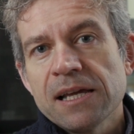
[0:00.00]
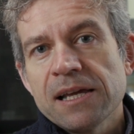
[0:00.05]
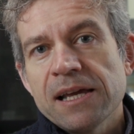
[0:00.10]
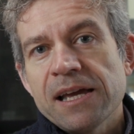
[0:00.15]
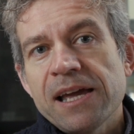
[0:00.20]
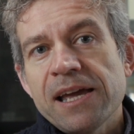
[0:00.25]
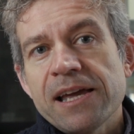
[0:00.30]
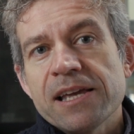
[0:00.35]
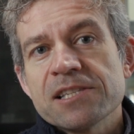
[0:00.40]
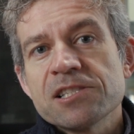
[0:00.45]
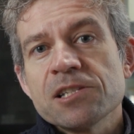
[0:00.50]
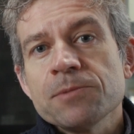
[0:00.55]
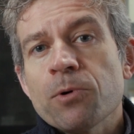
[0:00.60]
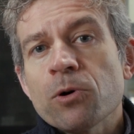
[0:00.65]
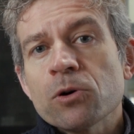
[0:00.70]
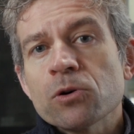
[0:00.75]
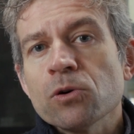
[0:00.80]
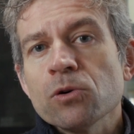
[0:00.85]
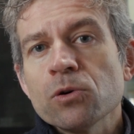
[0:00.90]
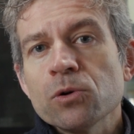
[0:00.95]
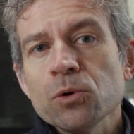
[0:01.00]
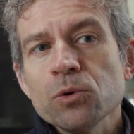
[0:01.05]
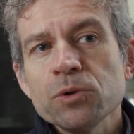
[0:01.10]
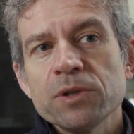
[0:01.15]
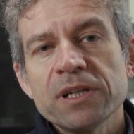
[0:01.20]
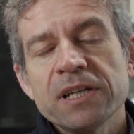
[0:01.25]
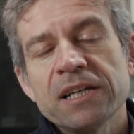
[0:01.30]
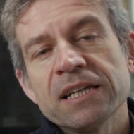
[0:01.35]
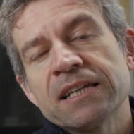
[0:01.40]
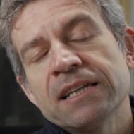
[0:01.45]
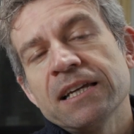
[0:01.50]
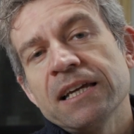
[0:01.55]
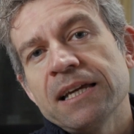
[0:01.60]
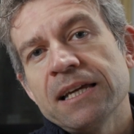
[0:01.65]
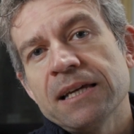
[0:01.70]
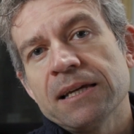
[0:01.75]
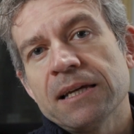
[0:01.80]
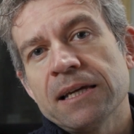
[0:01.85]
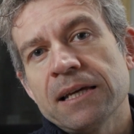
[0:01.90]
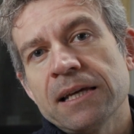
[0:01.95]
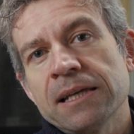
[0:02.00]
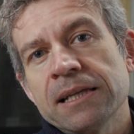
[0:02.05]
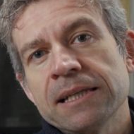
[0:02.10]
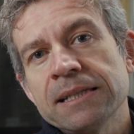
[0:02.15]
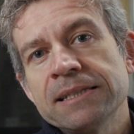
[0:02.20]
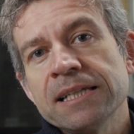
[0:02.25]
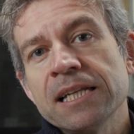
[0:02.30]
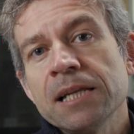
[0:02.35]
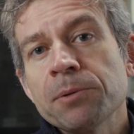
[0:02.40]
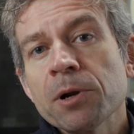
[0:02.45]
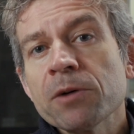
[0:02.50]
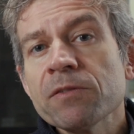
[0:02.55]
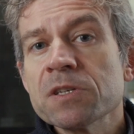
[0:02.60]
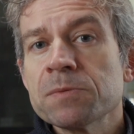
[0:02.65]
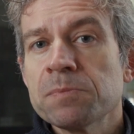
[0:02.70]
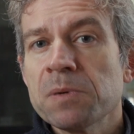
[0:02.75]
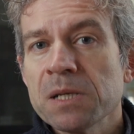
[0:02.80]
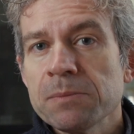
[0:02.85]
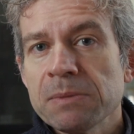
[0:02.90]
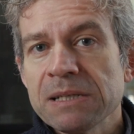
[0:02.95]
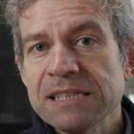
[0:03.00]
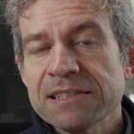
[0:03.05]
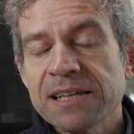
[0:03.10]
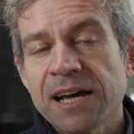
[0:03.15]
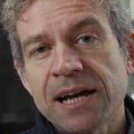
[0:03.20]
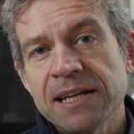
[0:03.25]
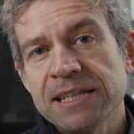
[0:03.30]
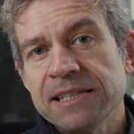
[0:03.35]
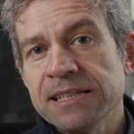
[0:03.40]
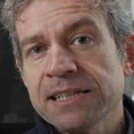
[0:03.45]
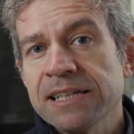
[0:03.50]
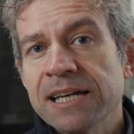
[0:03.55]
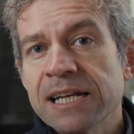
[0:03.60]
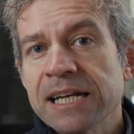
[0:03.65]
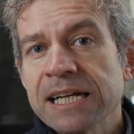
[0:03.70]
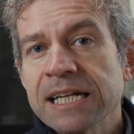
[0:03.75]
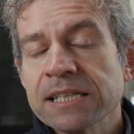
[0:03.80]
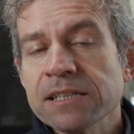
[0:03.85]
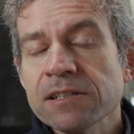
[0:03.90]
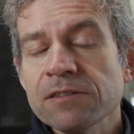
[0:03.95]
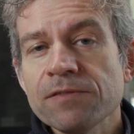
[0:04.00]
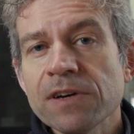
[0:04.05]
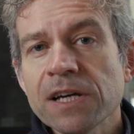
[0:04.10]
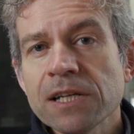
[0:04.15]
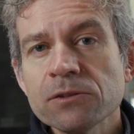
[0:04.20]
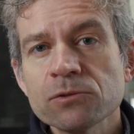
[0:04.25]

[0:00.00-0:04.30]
we can conclude that experimental tests in the wind tunnel